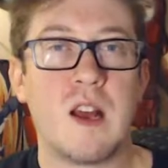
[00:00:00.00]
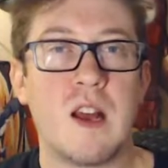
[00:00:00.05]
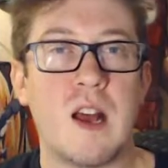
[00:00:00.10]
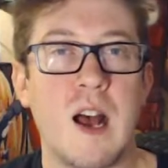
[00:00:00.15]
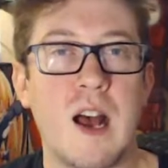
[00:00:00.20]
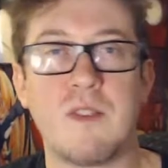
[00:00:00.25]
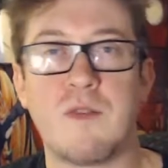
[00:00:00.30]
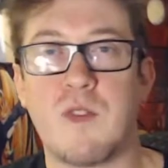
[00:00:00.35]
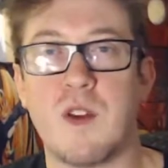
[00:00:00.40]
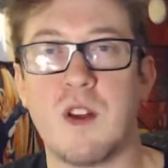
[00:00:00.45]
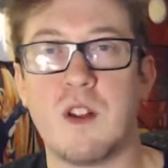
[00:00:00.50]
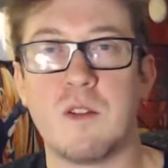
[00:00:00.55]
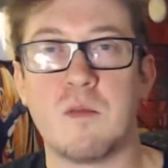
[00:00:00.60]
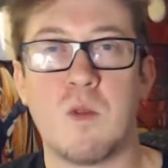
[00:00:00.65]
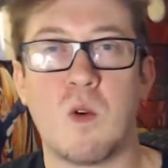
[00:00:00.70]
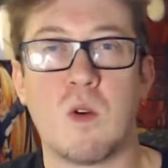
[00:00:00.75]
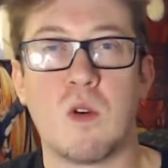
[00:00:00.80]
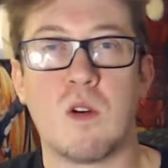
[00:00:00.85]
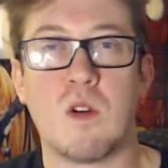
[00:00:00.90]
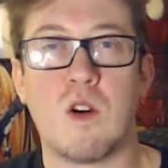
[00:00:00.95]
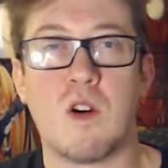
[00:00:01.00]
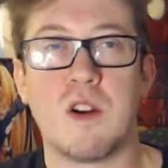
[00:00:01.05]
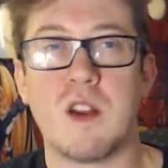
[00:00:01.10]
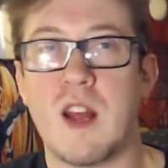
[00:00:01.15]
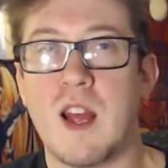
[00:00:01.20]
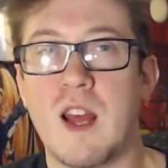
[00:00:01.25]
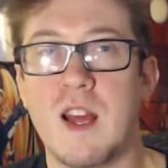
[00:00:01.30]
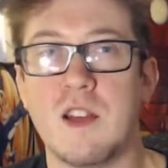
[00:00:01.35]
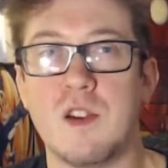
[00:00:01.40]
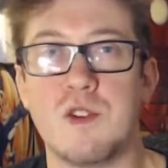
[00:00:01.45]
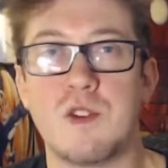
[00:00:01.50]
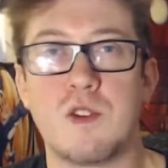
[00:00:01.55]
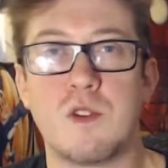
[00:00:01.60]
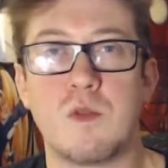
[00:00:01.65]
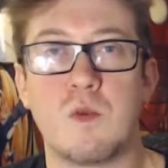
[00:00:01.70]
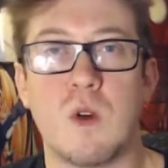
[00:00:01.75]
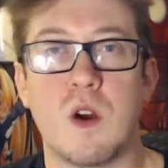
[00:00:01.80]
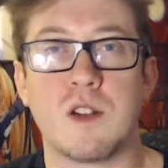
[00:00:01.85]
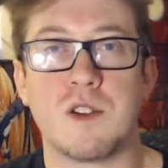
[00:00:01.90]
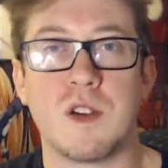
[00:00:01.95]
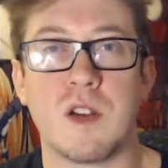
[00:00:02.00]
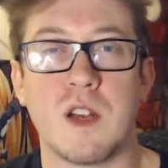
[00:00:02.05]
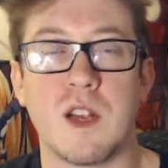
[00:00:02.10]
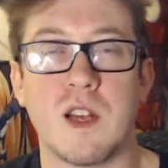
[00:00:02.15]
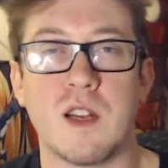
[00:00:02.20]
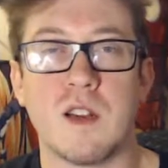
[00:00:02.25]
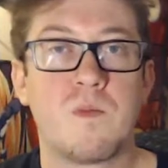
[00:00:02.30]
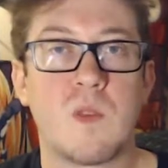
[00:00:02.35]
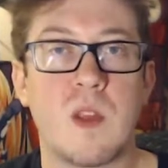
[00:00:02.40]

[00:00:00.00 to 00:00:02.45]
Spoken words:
I felt more on edge watching it,